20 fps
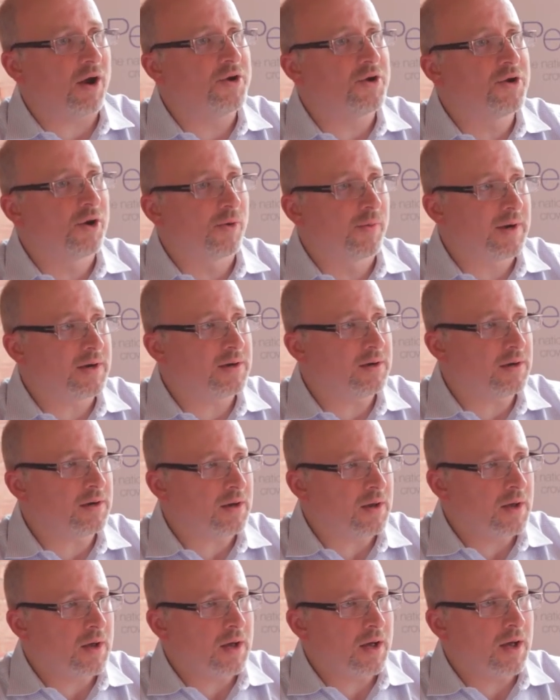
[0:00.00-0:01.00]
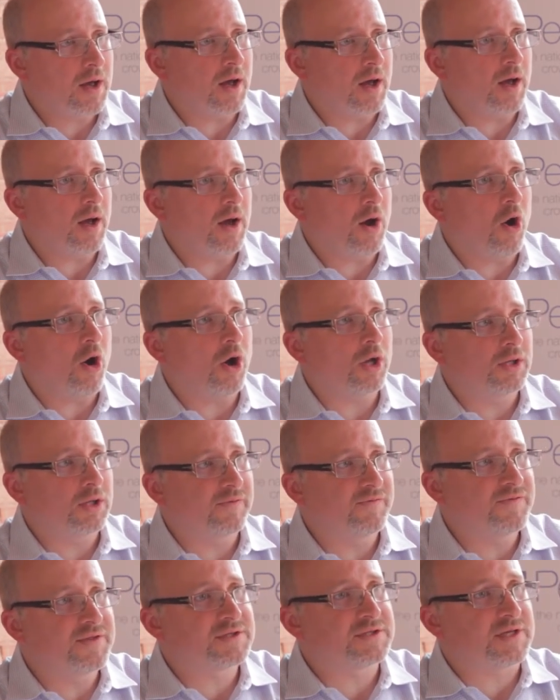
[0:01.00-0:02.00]
underwritten all
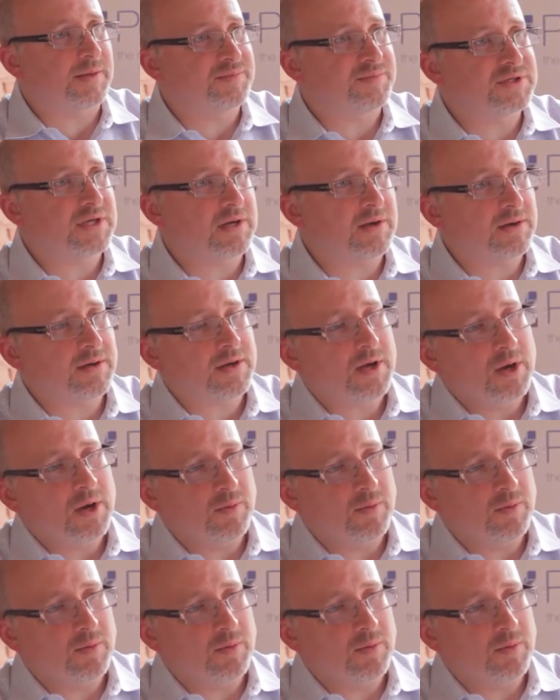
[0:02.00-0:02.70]
of this upside.